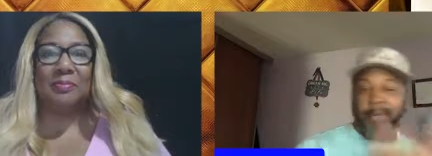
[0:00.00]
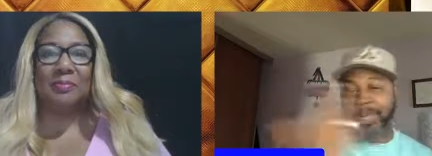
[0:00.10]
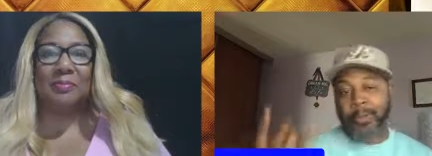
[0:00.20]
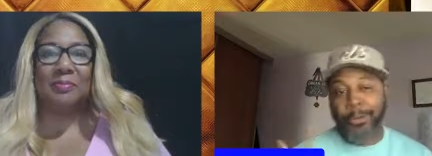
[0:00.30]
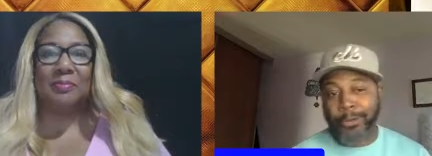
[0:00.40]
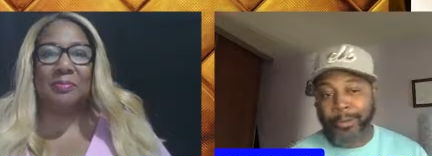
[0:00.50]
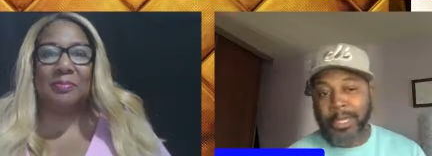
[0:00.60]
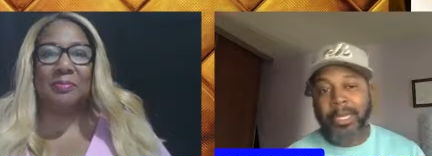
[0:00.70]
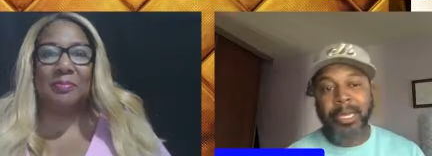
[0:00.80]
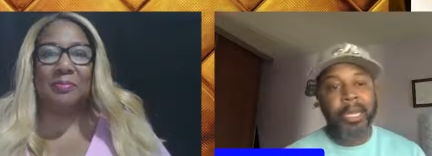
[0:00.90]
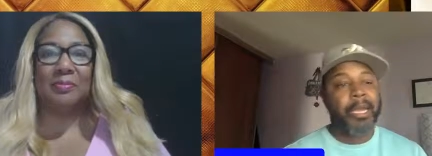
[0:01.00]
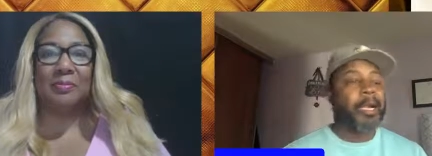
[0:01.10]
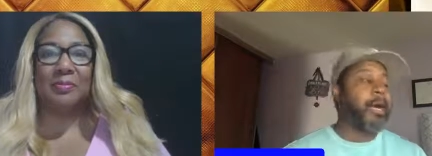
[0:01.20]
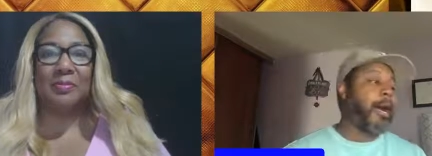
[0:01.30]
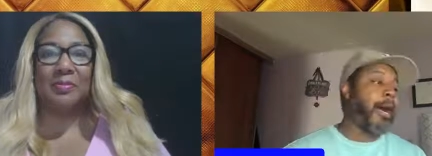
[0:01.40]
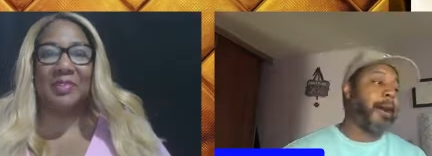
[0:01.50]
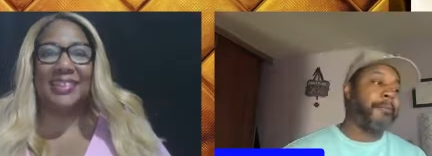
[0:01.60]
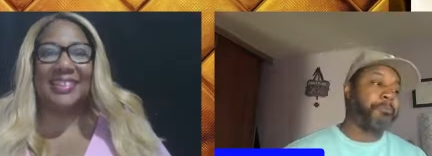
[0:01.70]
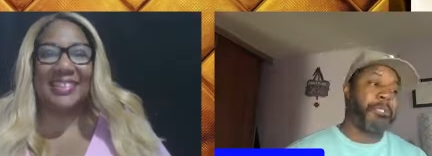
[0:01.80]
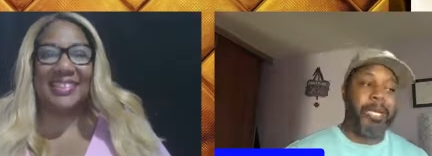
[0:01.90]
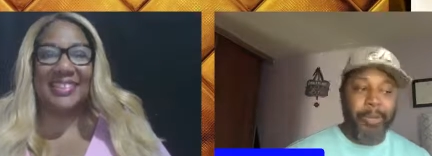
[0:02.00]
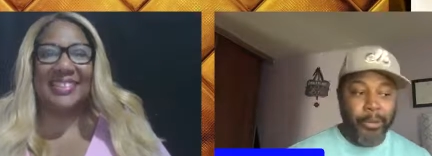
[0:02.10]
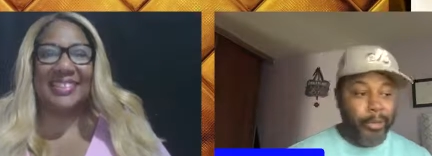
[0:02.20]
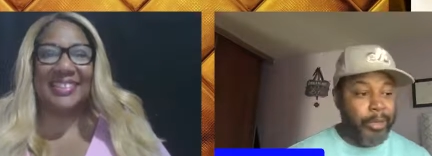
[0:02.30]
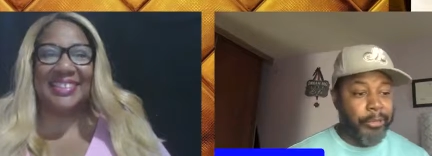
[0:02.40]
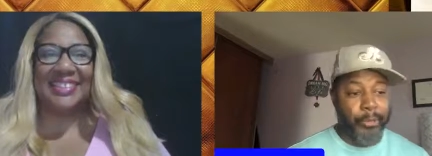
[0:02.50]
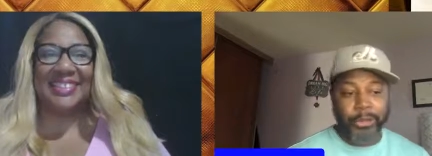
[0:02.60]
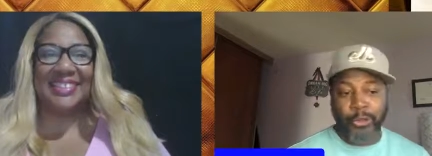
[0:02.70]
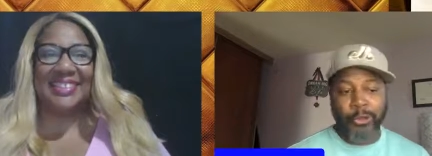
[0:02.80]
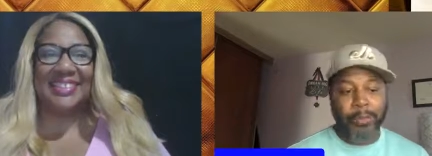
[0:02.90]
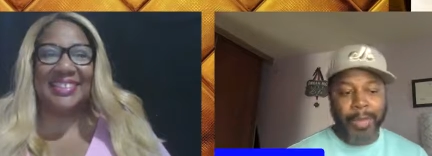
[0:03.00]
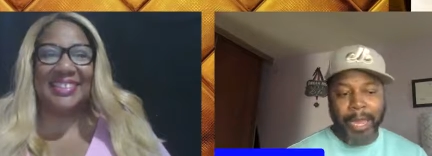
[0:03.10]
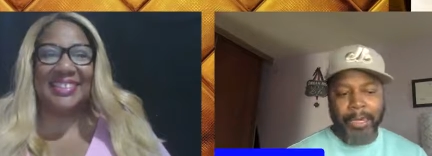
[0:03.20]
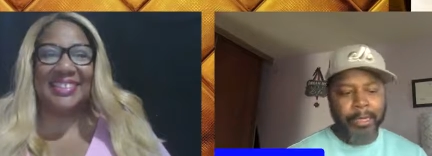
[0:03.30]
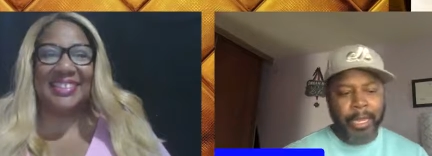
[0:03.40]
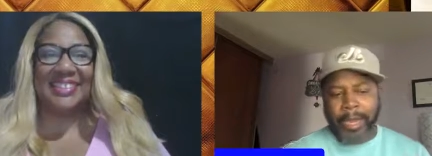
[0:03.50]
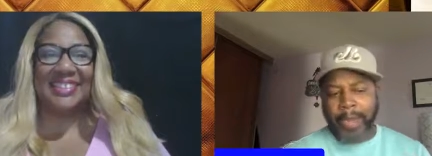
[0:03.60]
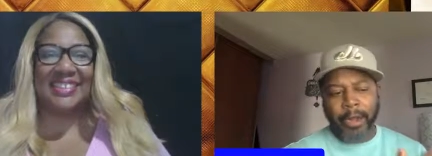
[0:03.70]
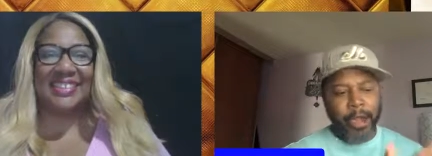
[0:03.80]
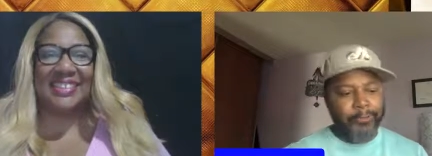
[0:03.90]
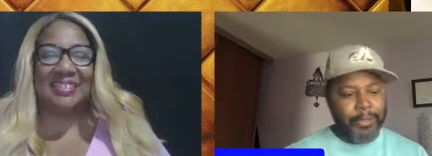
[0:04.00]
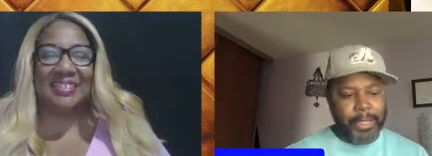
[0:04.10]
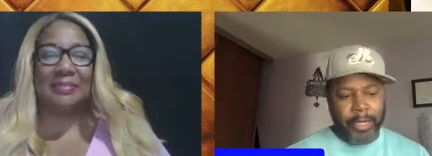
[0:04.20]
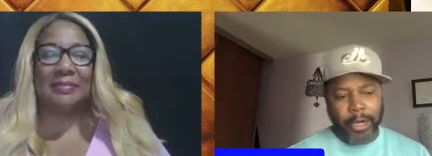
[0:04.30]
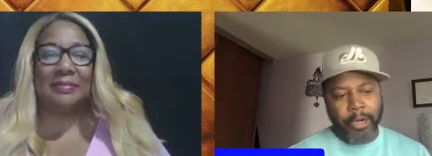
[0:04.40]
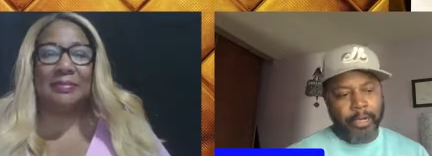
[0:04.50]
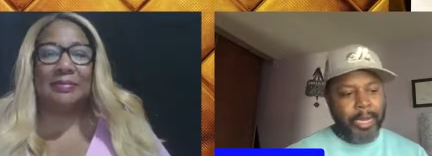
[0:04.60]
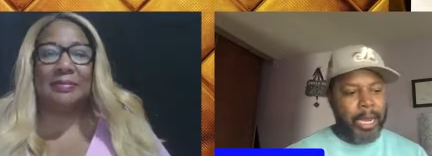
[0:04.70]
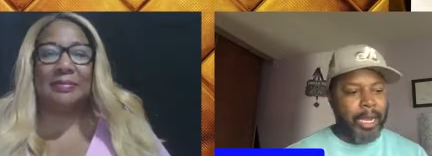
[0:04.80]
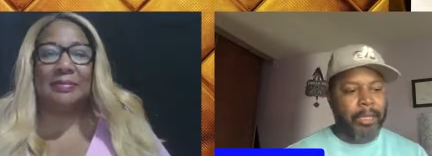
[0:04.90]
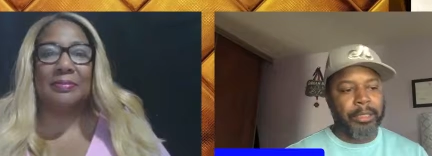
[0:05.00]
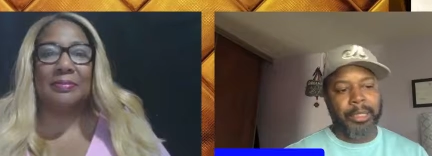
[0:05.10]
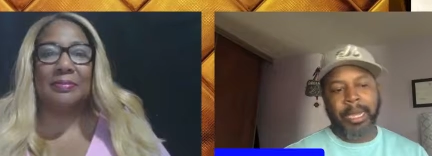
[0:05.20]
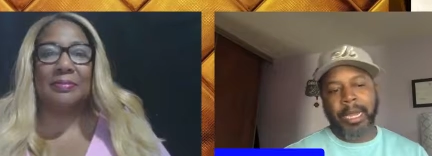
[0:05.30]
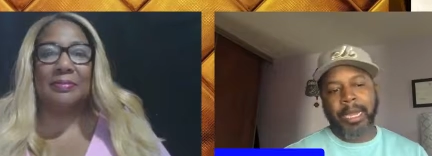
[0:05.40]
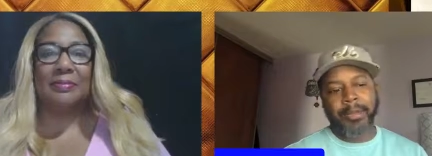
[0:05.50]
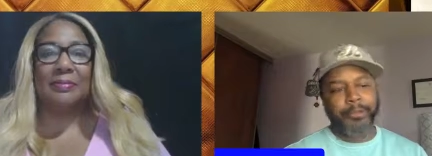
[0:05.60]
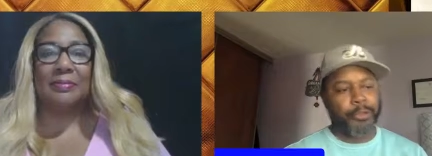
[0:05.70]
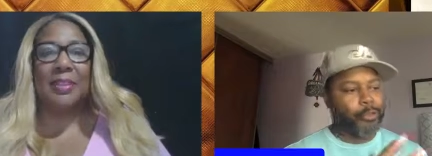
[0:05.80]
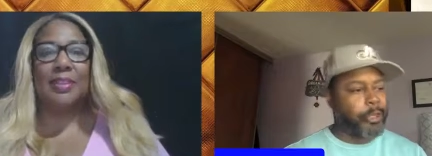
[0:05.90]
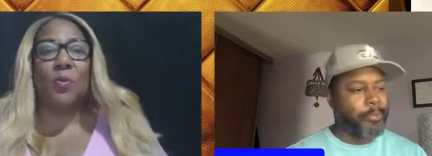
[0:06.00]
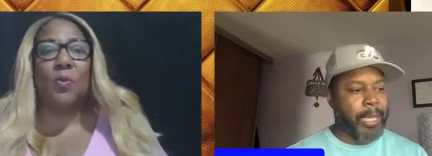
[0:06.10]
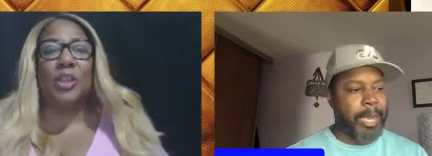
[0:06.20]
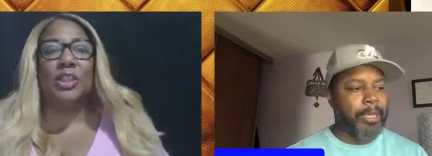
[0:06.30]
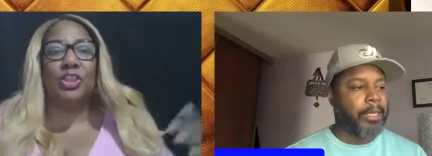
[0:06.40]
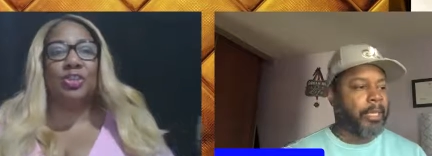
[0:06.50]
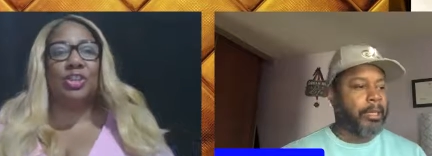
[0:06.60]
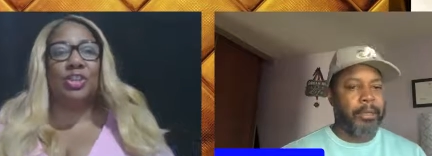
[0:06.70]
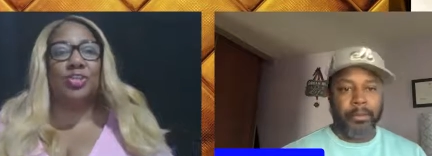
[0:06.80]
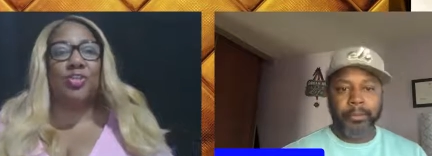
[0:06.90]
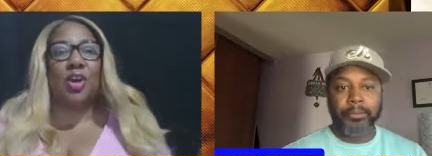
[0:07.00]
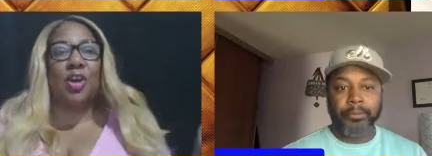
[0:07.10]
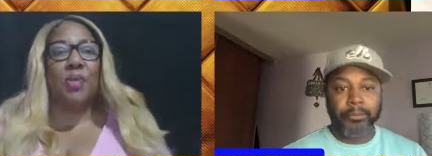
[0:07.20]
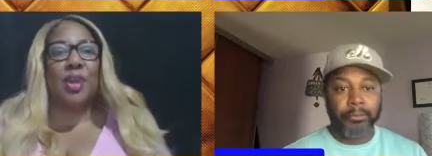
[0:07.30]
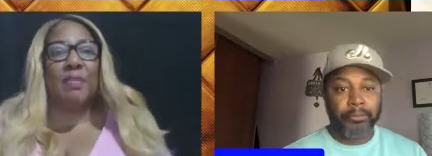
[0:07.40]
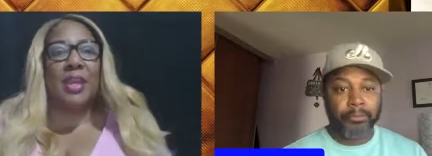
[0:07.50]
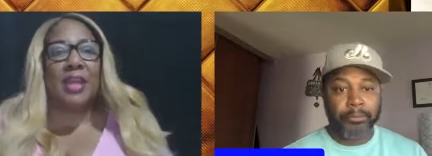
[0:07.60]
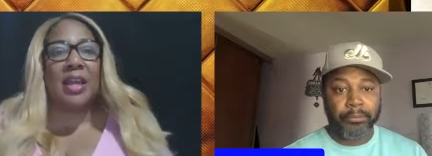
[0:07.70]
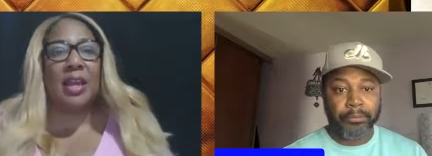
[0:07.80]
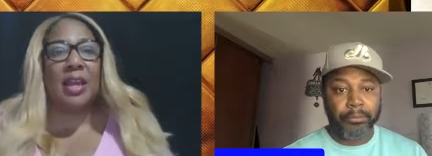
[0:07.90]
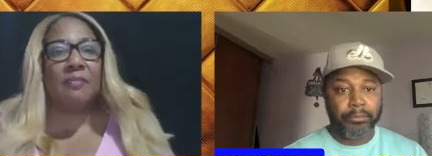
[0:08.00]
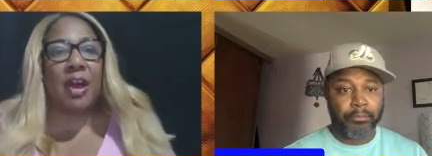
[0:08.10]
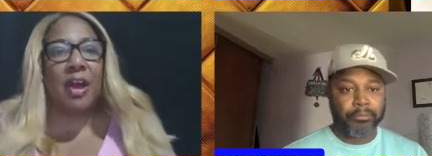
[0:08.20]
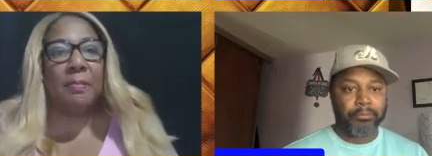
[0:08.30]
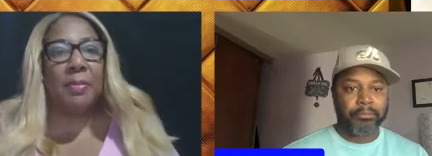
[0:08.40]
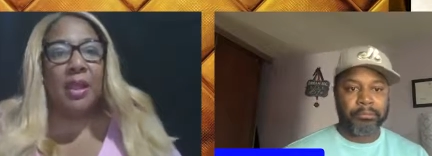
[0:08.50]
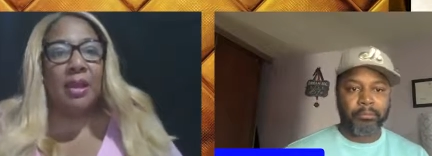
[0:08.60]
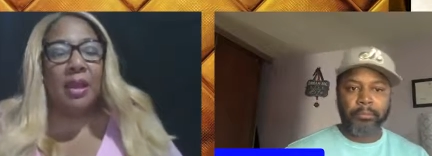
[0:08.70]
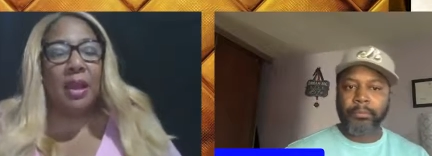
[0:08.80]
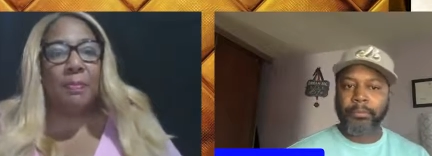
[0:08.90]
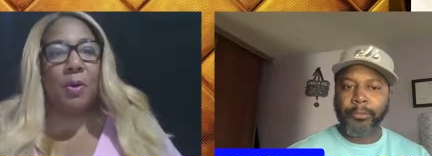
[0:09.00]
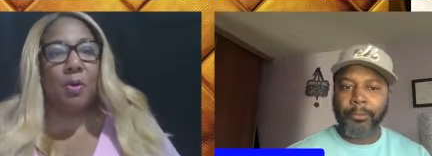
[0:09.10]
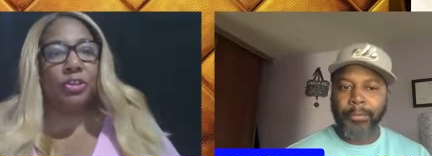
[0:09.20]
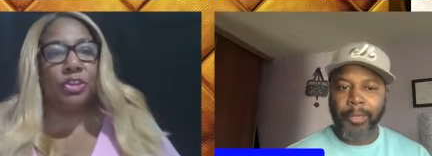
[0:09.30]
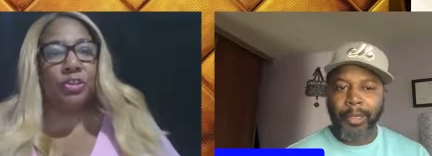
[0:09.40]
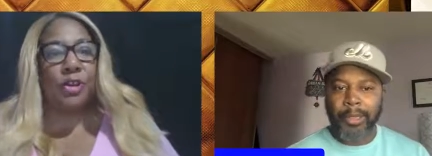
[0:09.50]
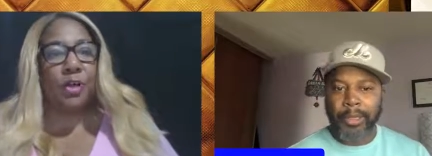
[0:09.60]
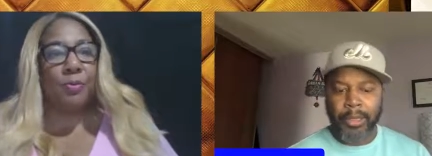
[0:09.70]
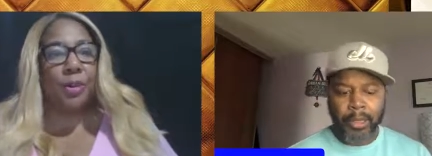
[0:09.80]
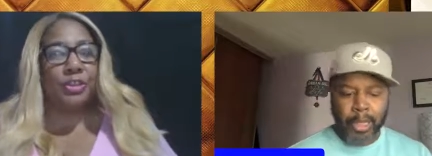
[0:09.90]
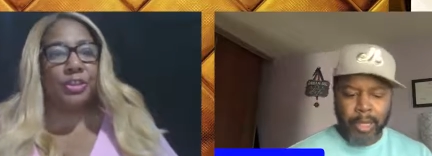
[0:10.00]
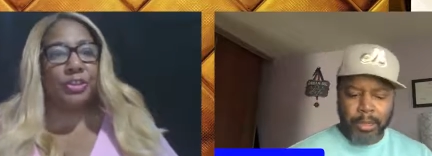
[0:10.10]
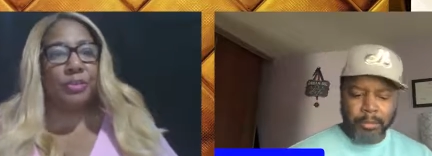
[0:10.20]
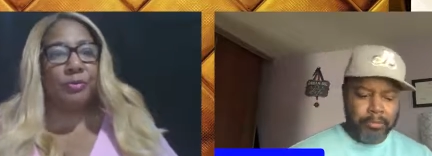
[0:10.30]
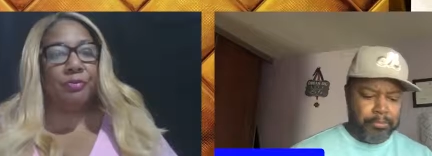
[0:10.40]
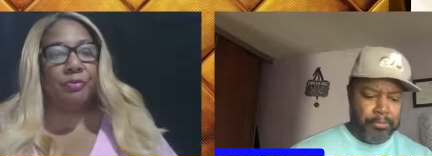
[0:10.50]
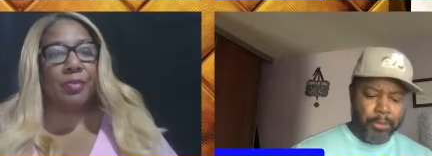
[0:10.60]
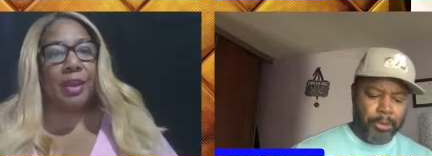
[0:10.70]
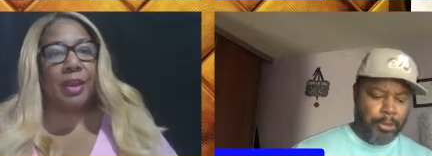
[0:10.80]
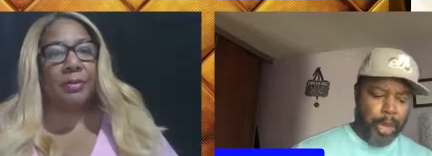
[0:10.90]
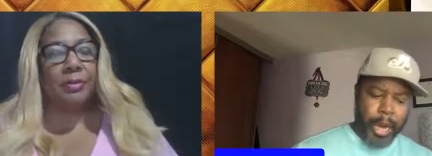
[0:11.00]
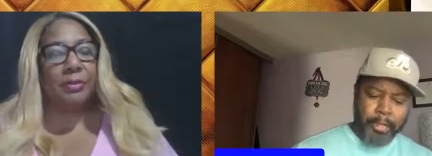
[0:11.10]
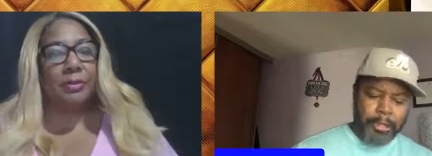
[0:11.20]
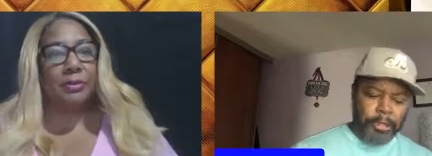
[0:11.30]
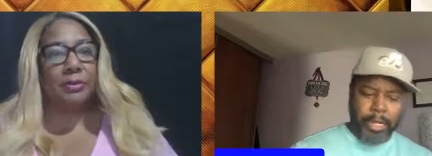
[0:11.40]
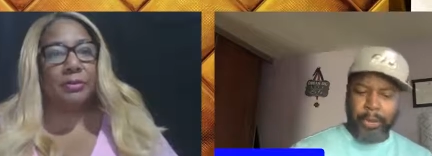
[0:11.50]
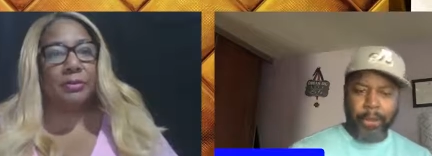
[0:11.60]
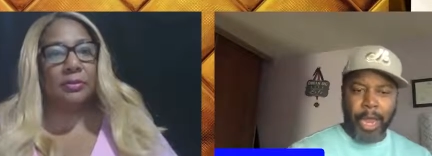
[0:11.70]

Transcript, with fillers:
Speaker 1: him, they book me. Um, same thing with with Julie Black and and all of us, like Cardinal, um,
Speaker 2: Julie Black. So what Black. did you do? Did you do a Caribbean kind of um, a poetry, or what did you do there? No, I just stay